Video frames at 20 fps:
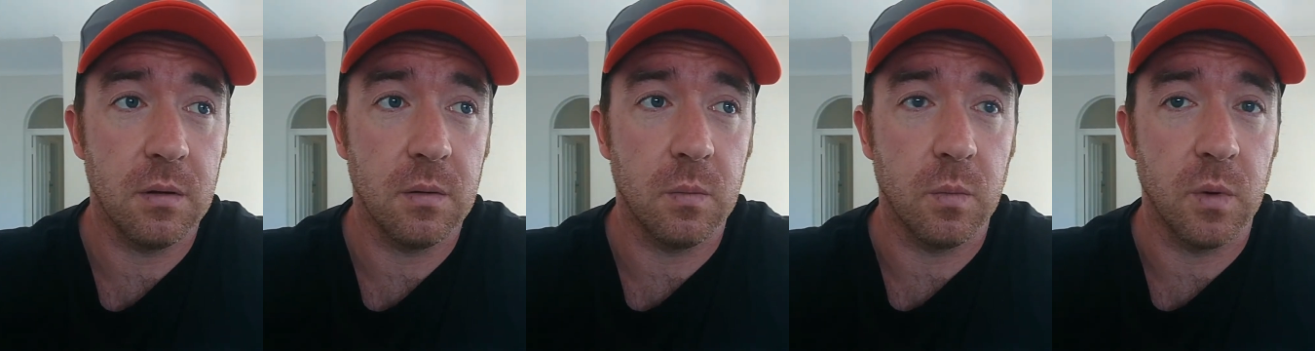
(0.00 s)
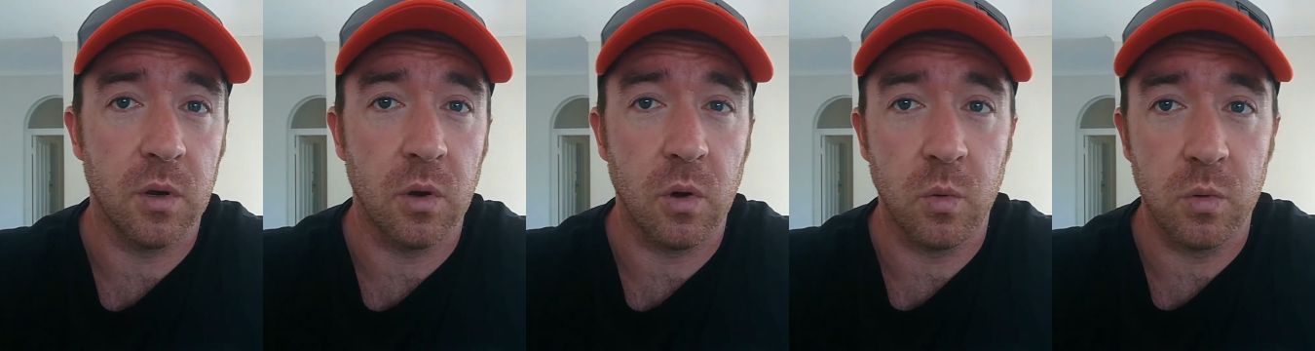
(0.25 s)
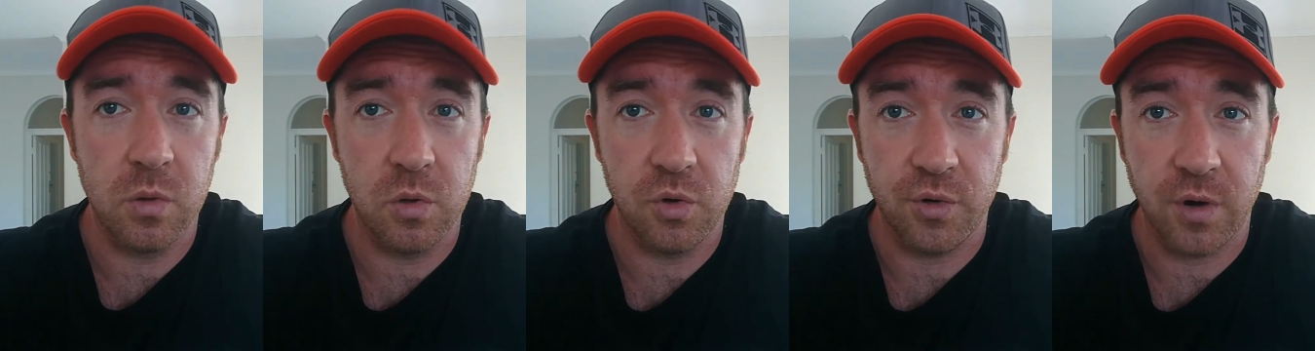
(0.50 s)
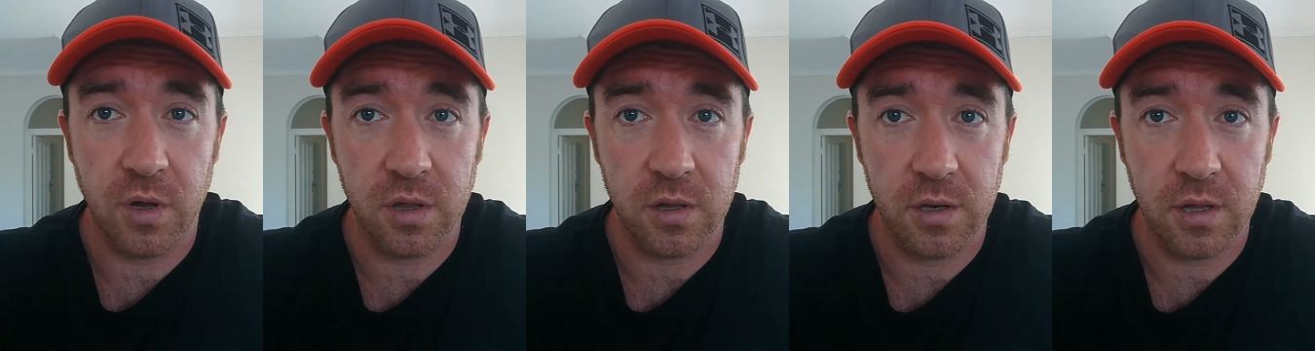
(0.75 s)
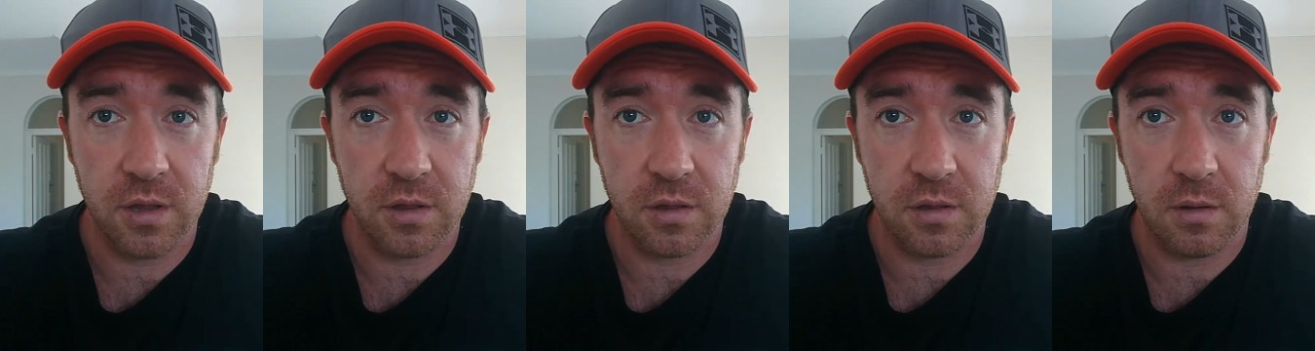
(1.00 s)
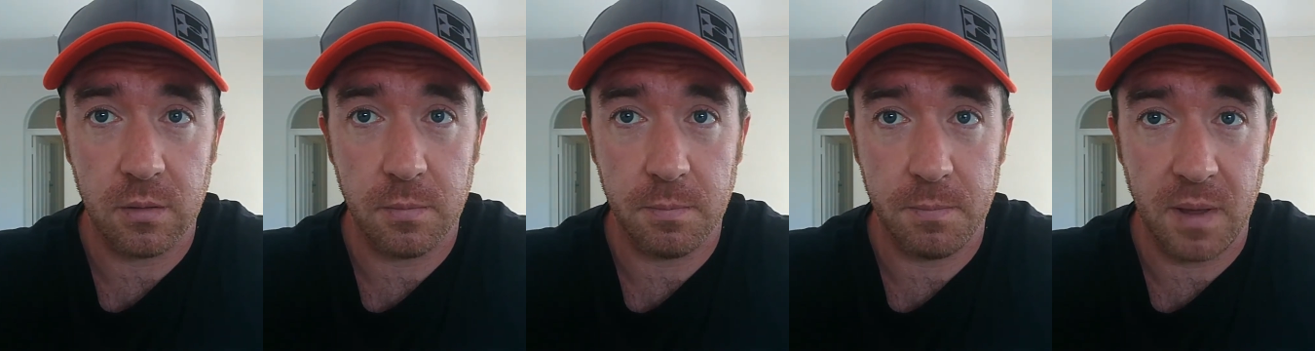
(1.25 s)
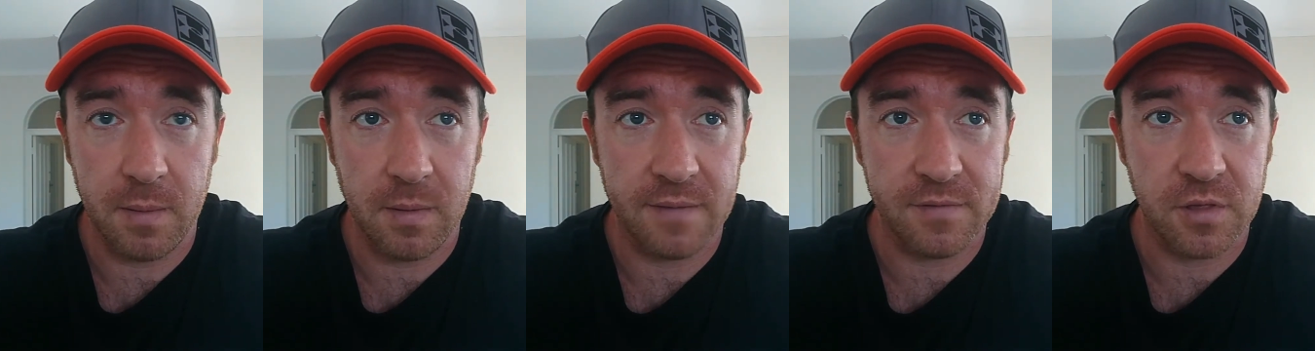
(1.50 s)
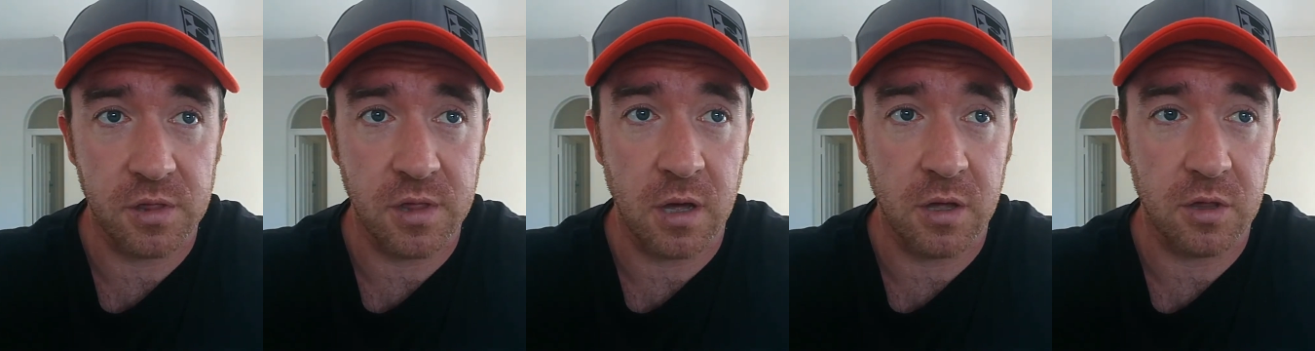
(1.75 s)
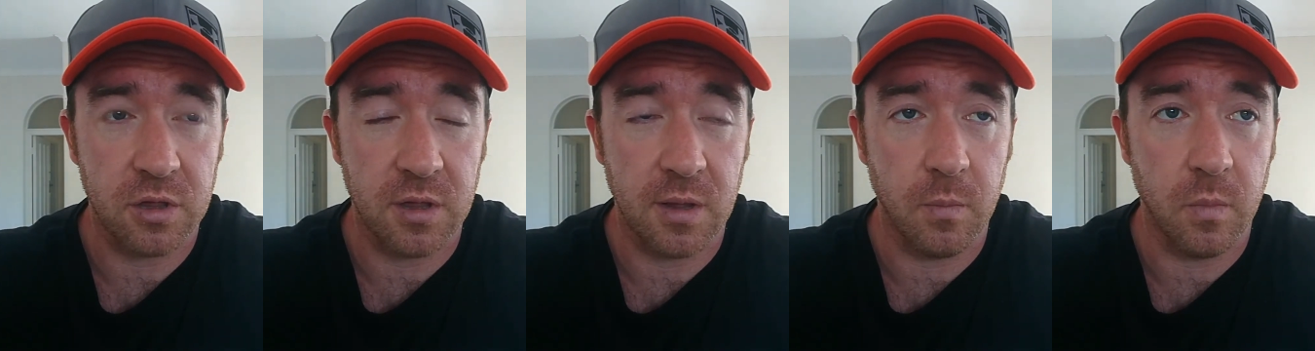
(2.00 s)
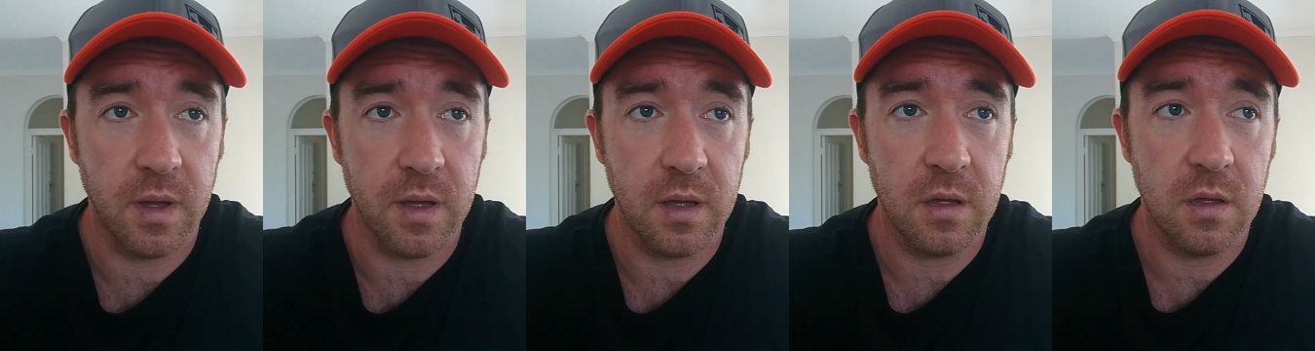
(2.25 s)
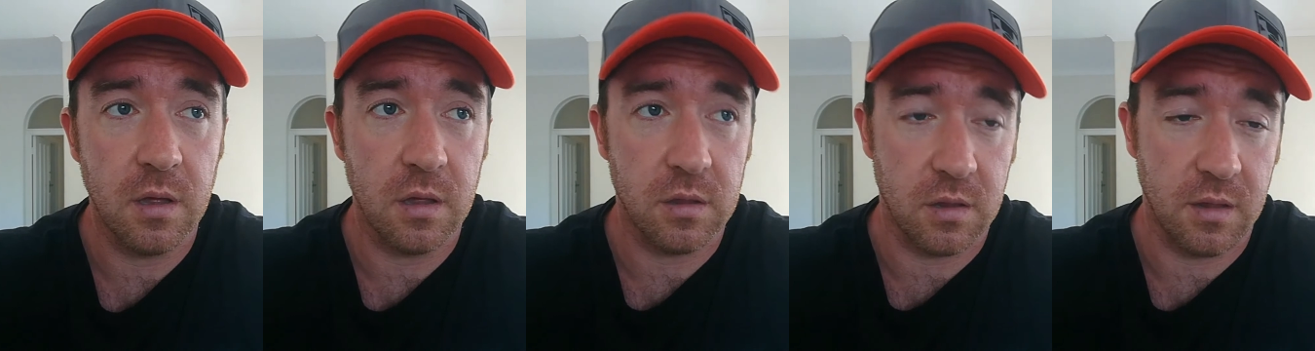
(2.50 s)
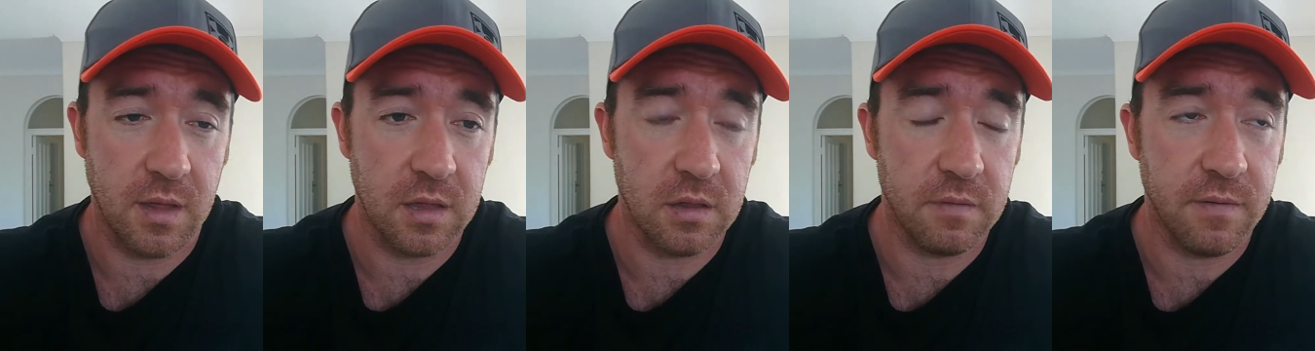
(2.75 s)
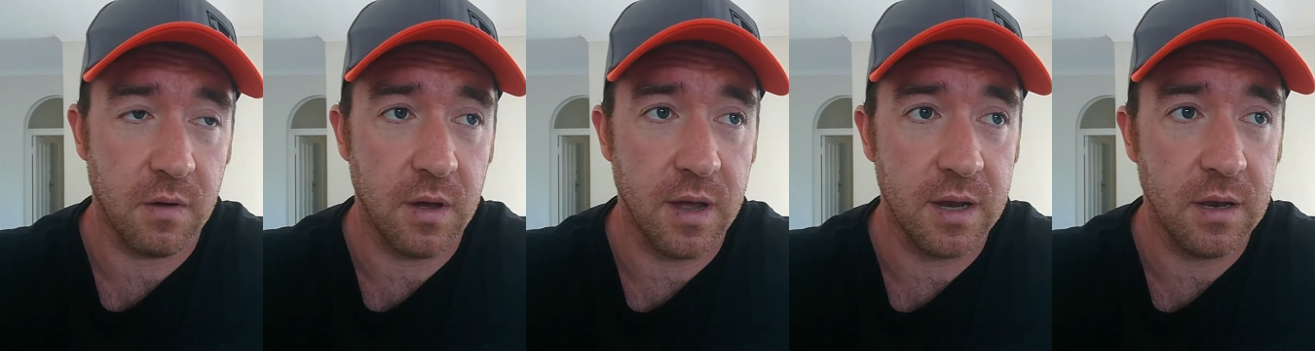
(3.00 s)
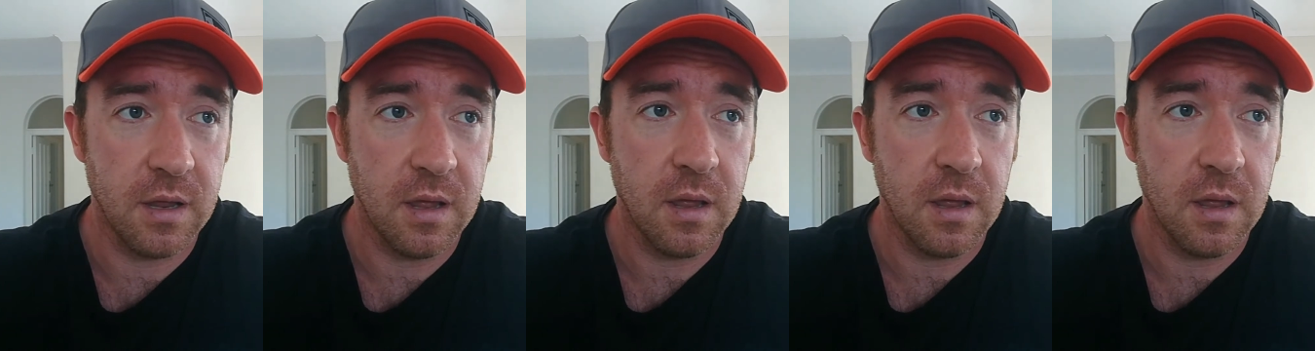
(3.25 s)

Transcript: We're not all nutritionists. People have to start somewhere, so that's fine.